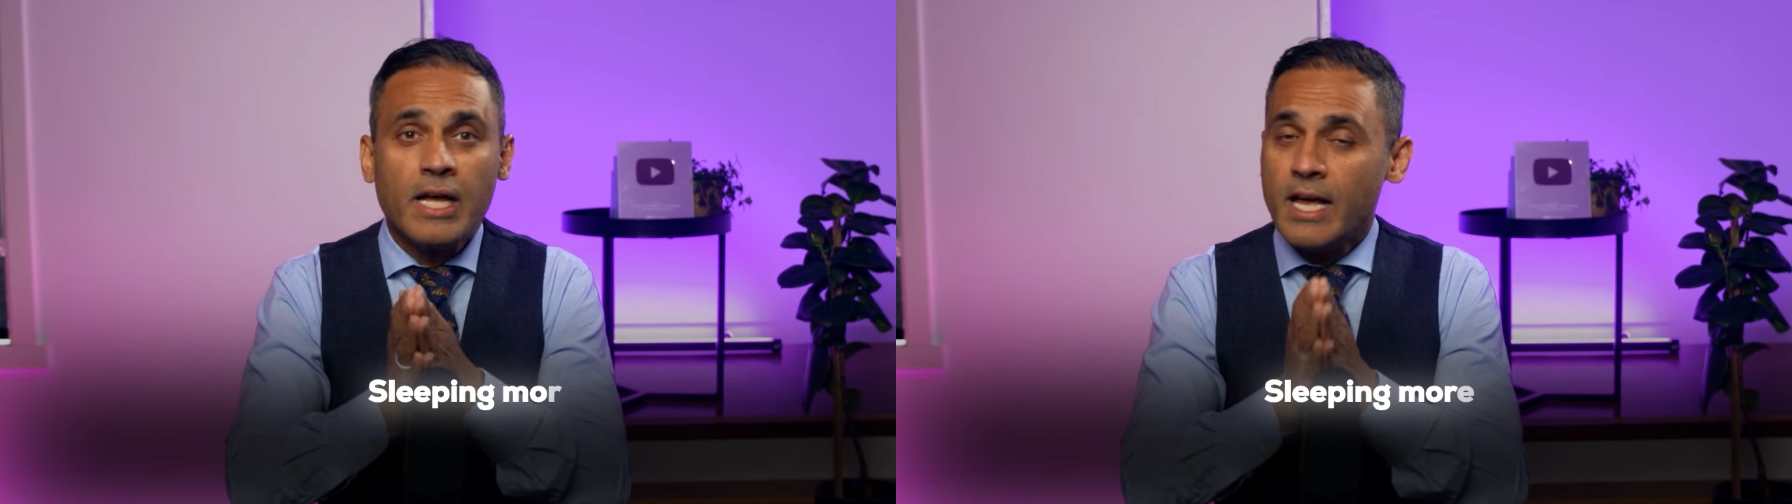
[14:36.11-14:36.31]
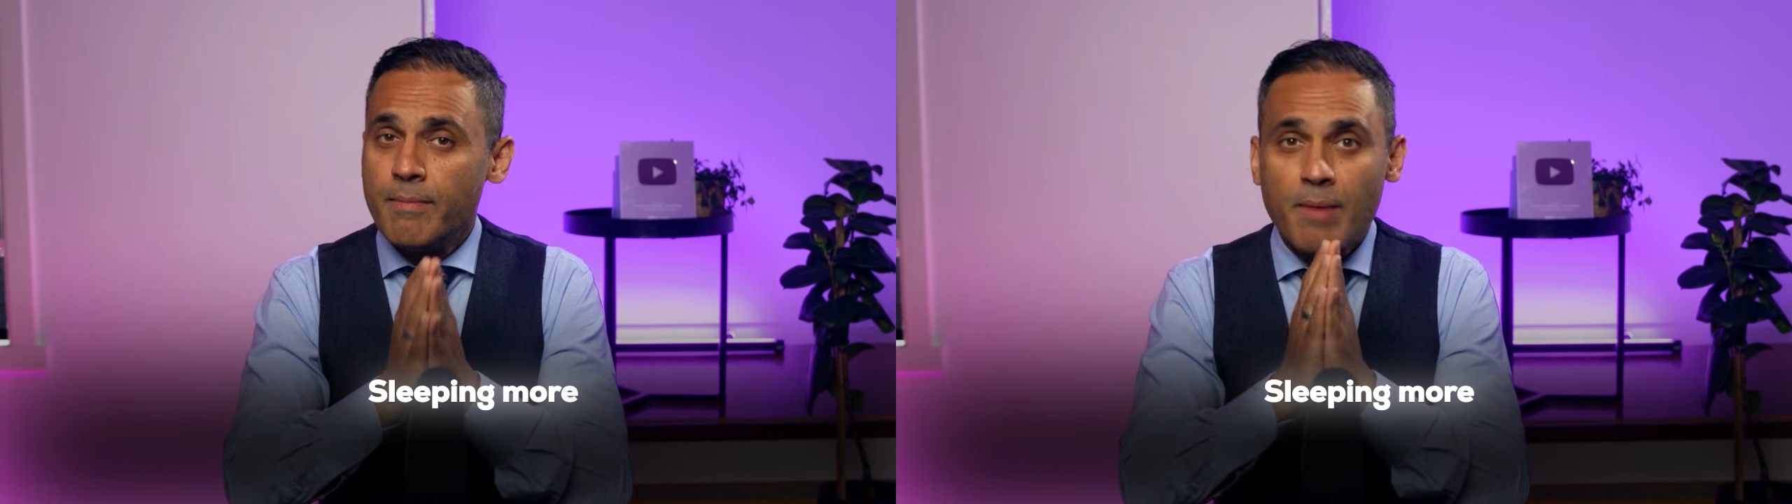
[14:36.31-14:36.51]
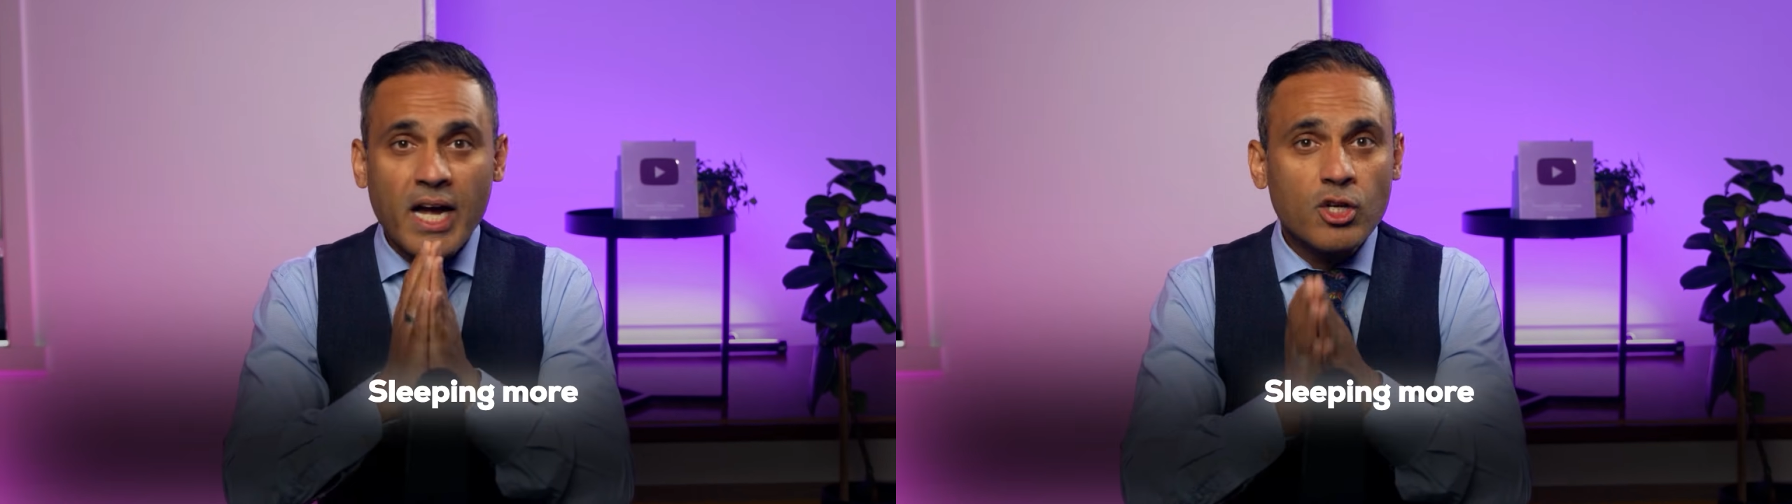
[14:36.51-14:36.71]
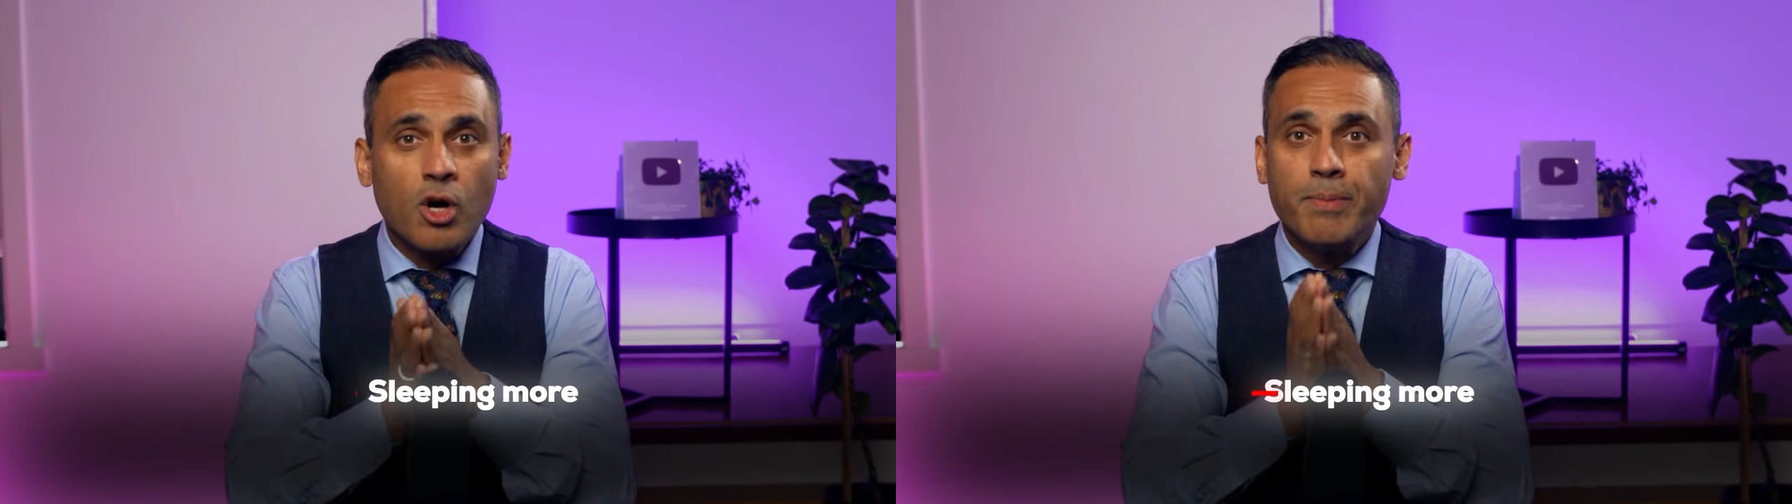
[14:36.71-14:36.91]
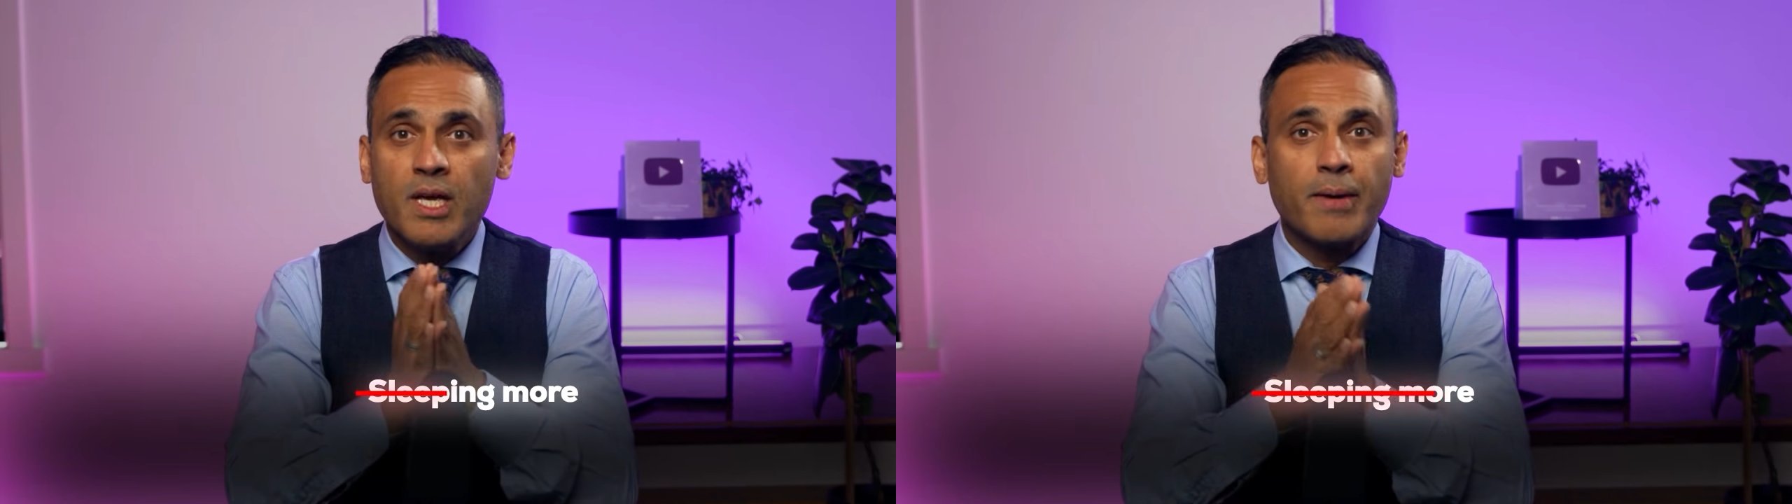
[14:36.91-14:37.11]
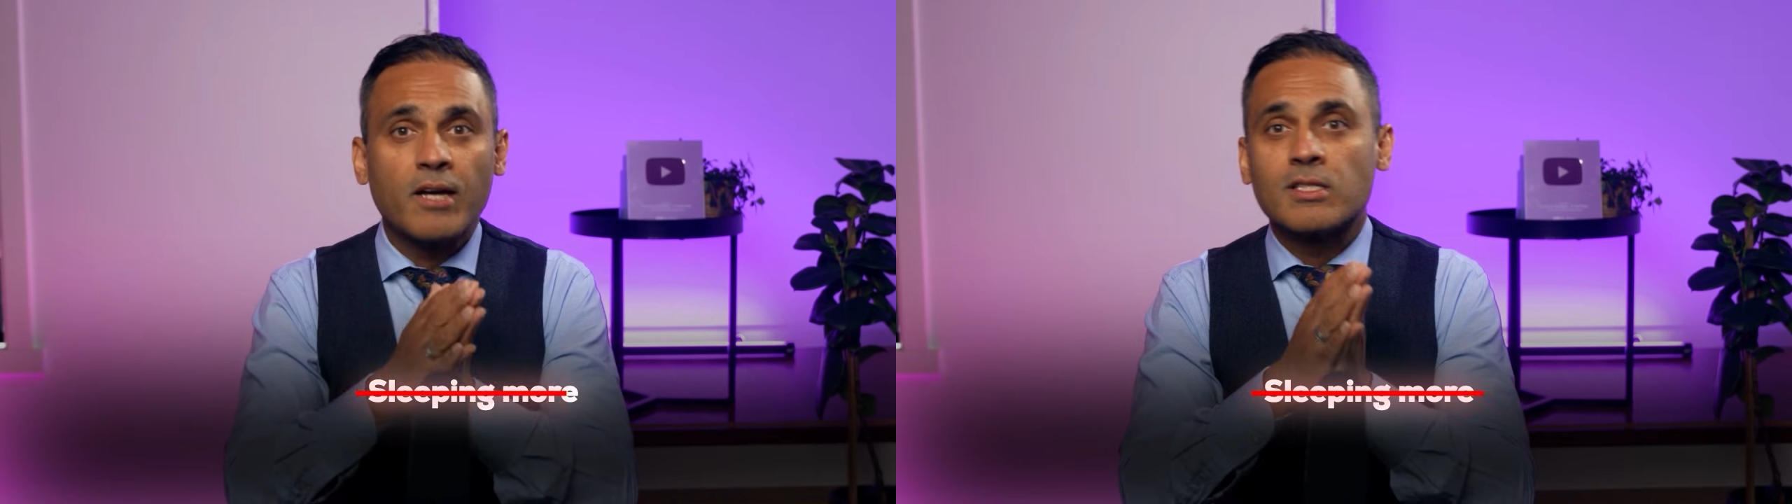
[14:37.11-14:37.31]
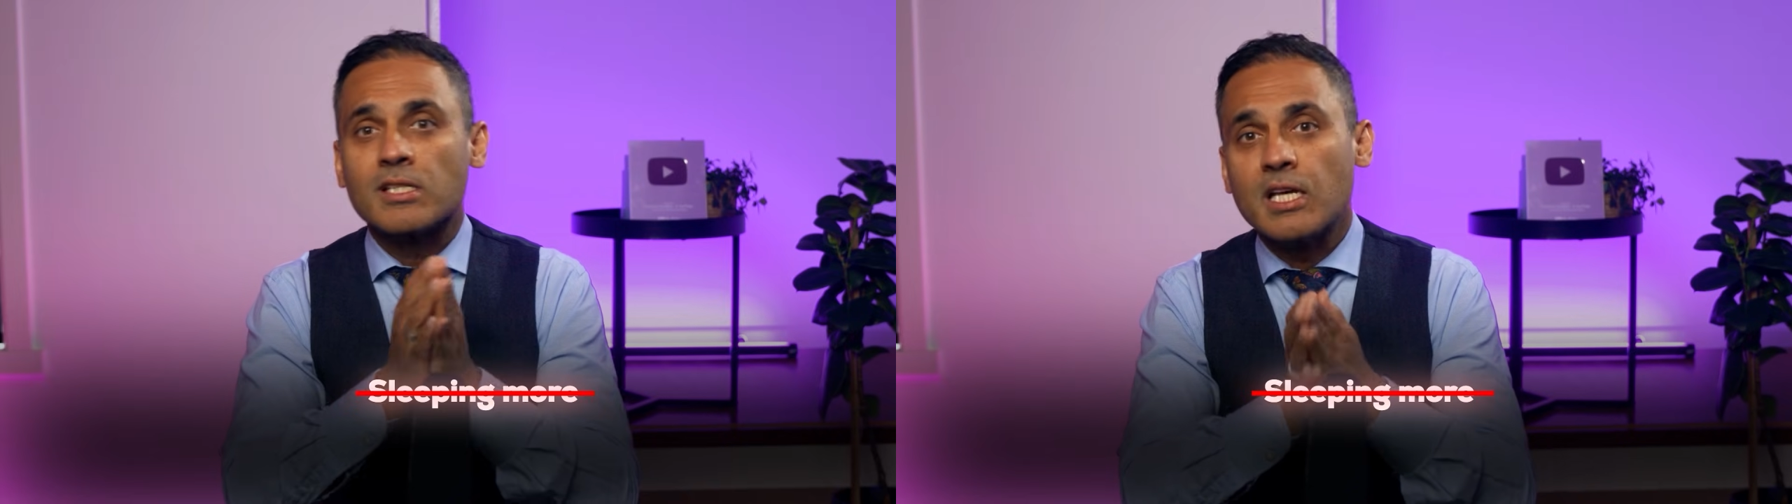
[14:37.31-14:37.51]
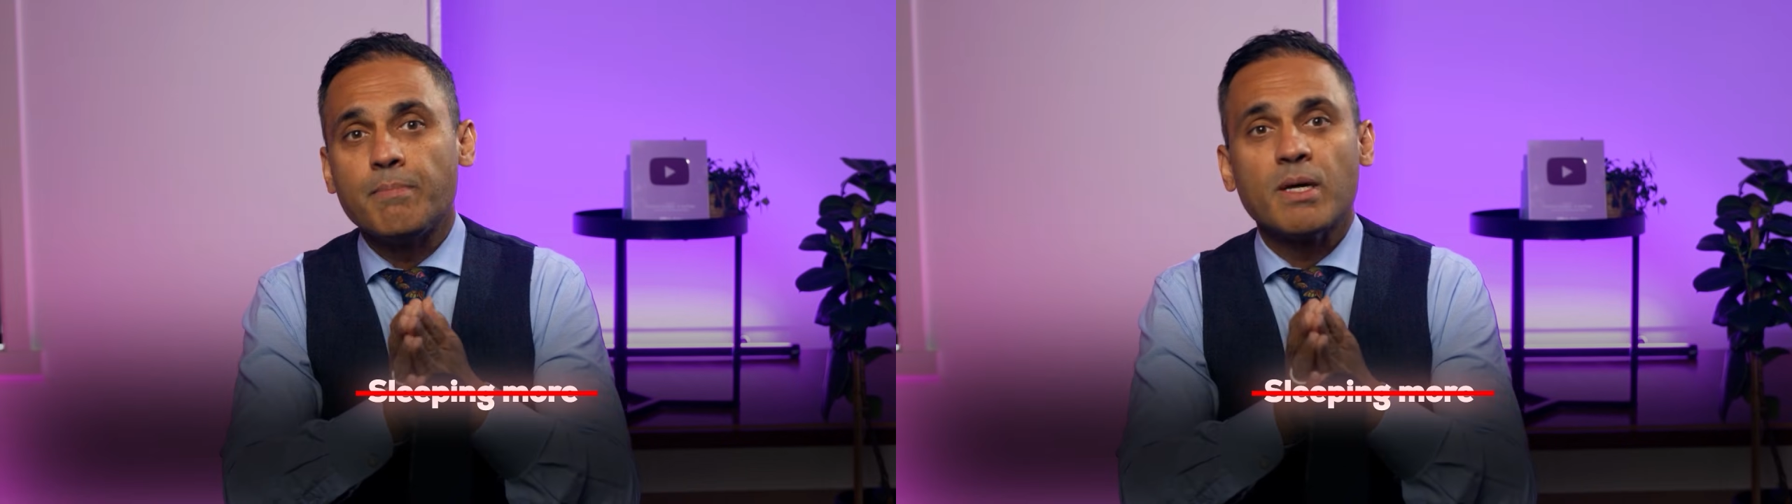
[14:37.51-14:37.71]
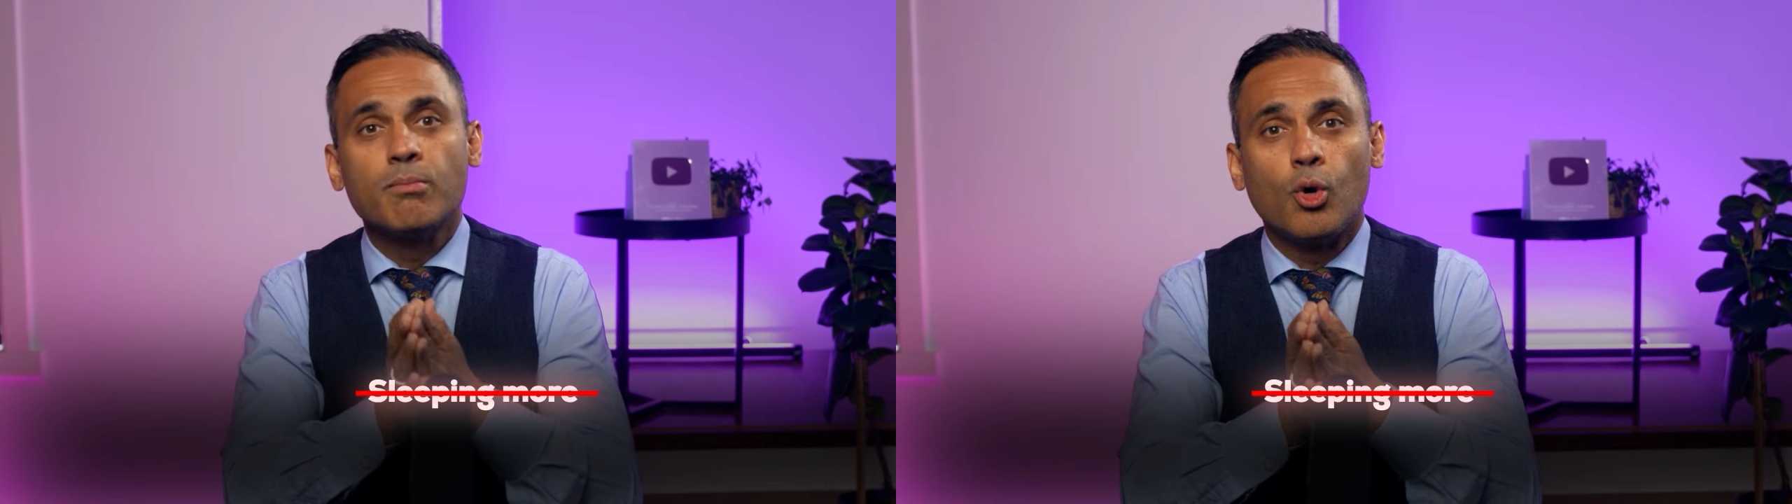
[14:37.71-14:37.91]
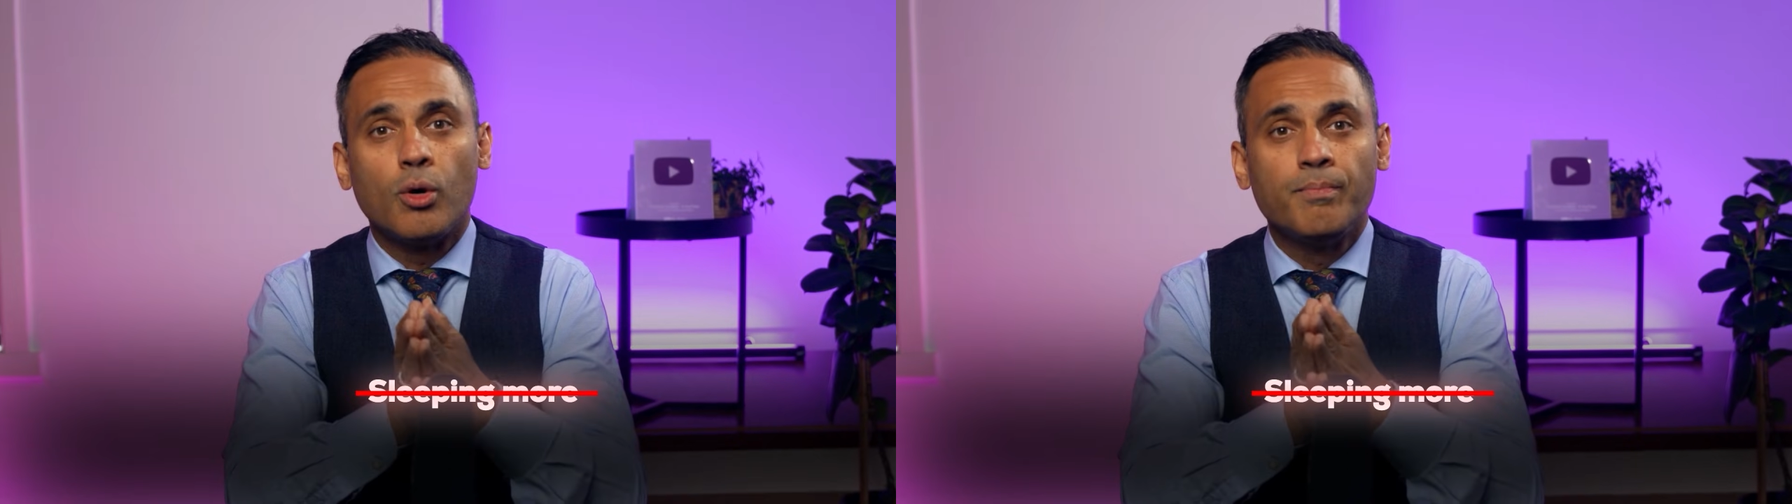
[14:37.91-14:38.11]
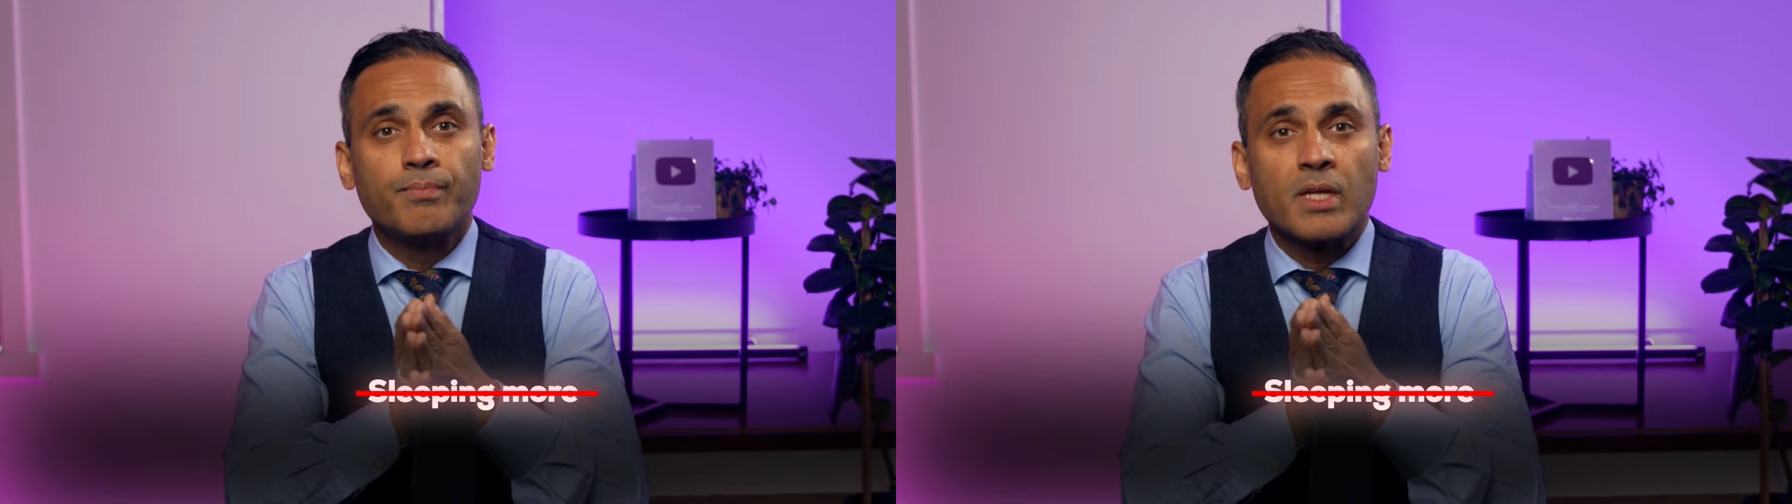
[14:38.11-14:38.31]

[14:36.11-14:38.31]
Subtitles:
it might not be about sleeping more.